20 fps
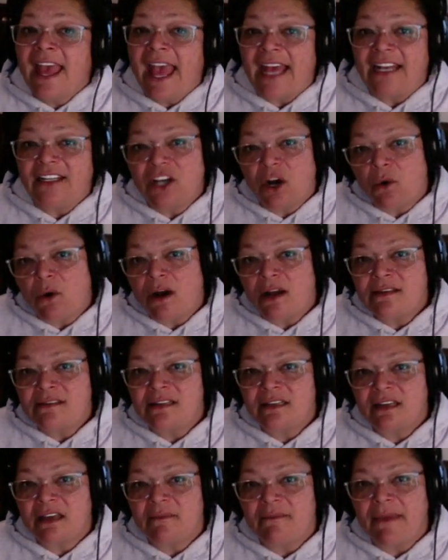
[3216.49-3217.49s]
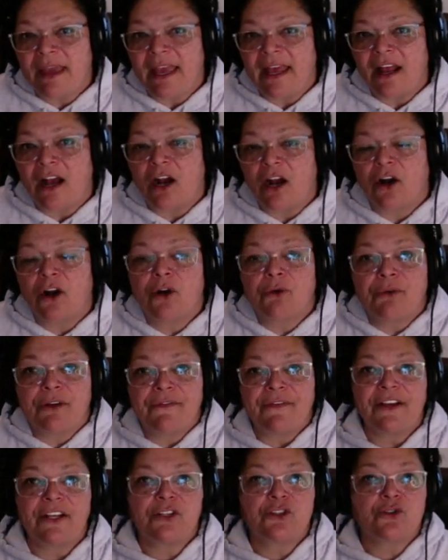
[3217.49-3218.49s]
and go on to commit a
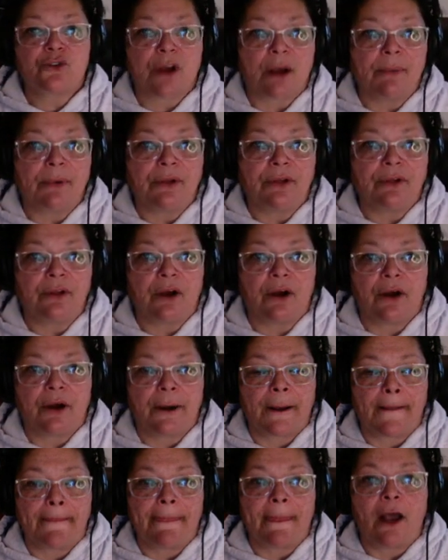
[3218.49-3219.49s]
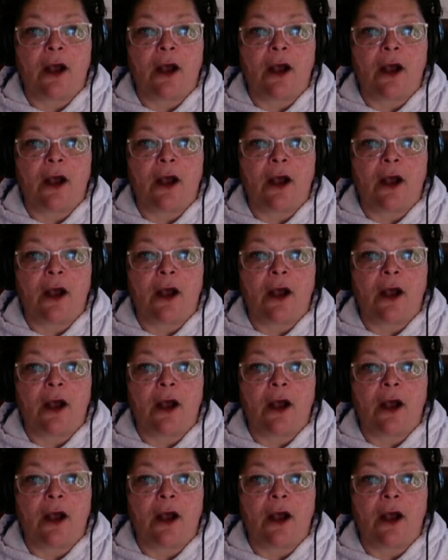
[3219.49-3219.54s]
horrific trouble or